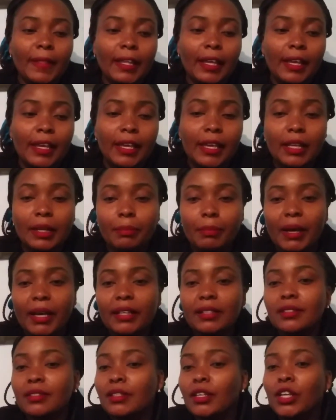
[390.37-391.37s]
heel
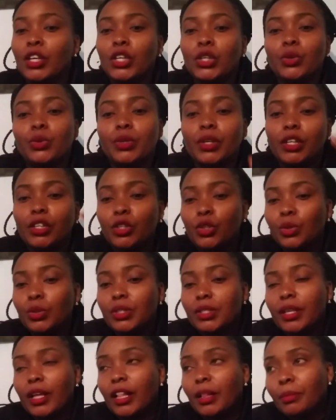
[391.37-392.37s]
pads, you can
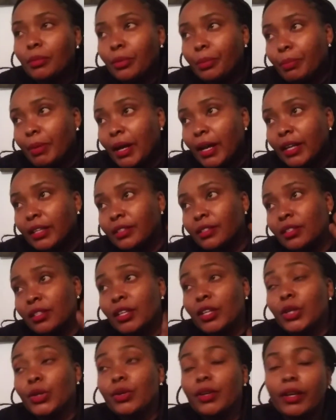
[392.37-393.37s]
use elbow pads,
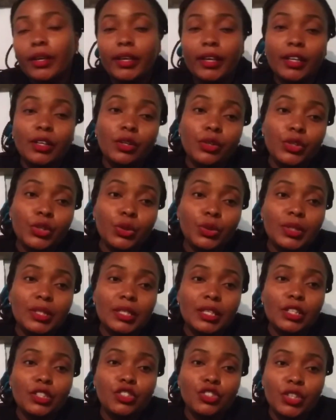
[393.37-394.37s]
you can use
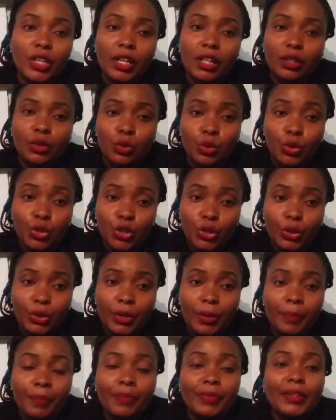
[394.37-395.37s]
gel cushion.
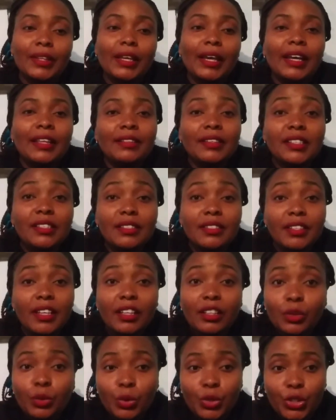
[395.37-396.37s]
And this
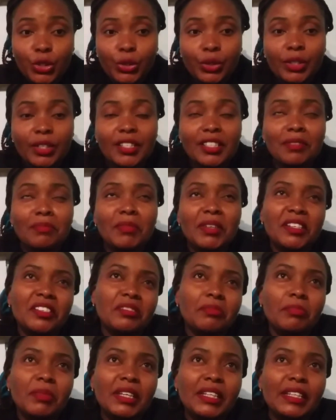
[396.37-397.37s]
gel cushion is
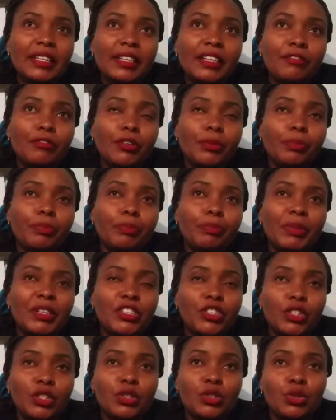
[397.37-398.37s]
mainly for
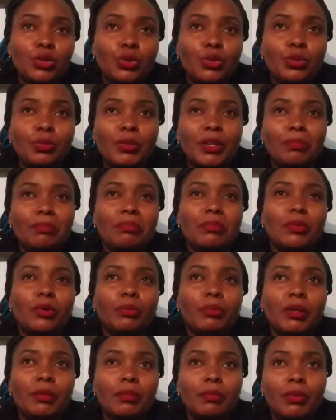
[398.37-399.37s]
patients who
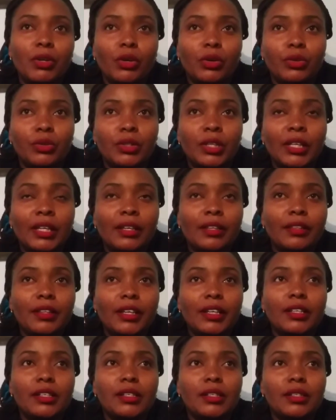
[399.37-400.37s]
may be on,
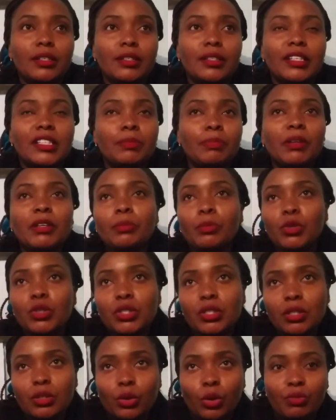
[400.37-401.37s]
they spend
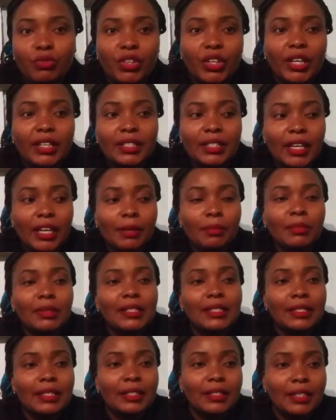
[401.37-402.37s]
most of their time
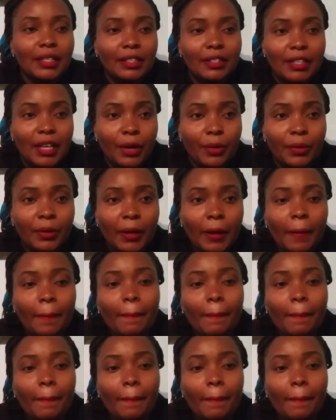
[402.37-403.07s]
sitting down,